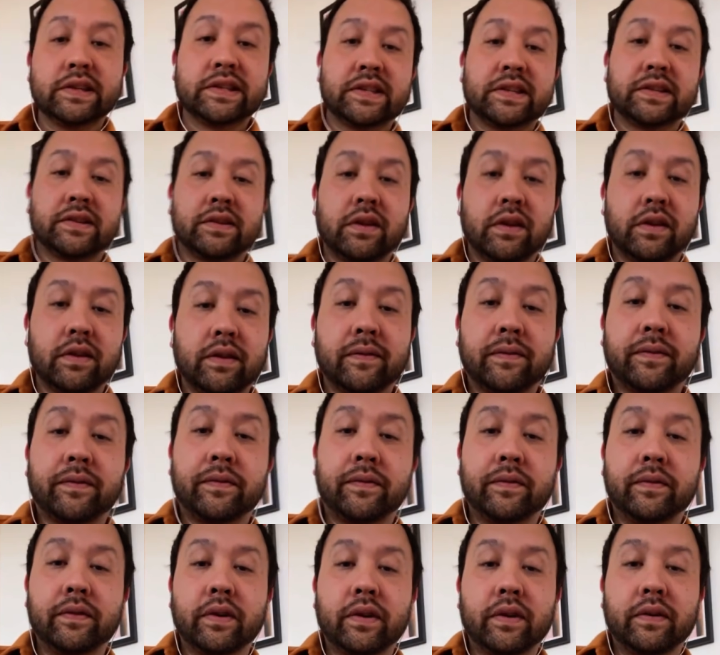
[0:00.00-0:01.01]
This is not the
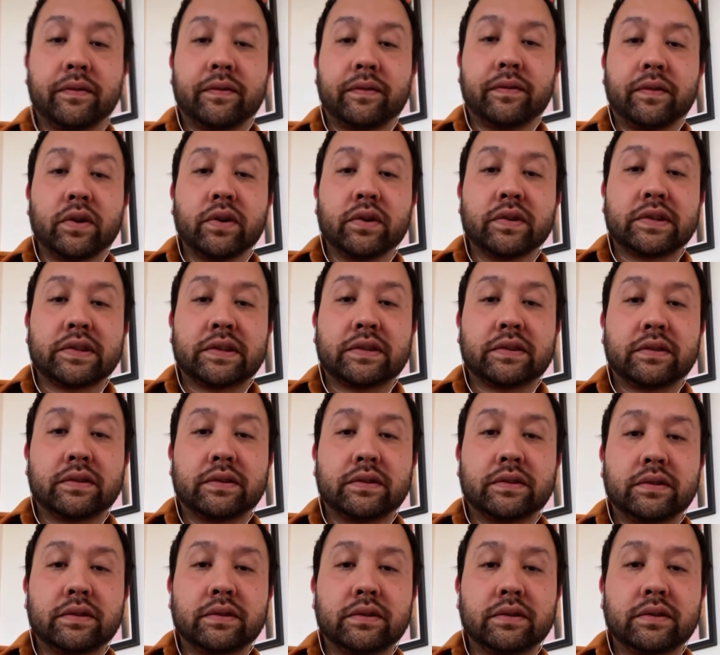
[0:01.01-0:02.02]
very
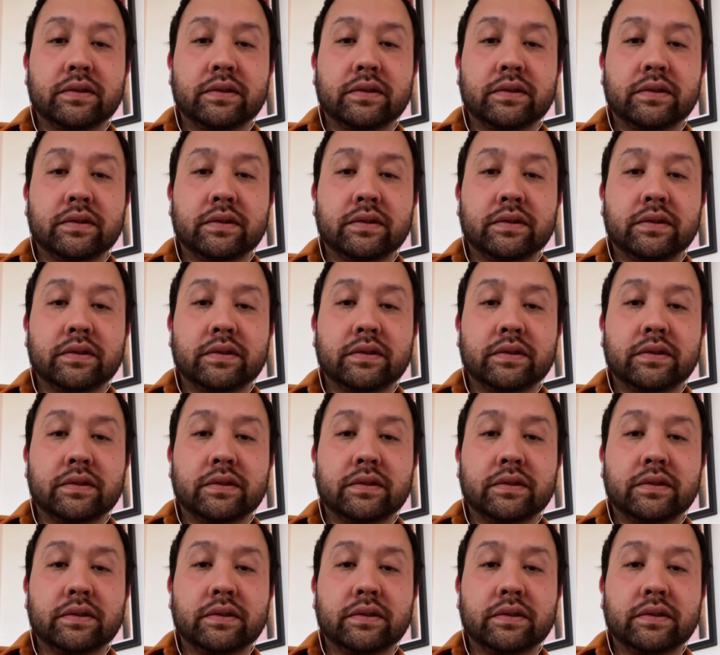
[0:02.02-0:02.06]
first.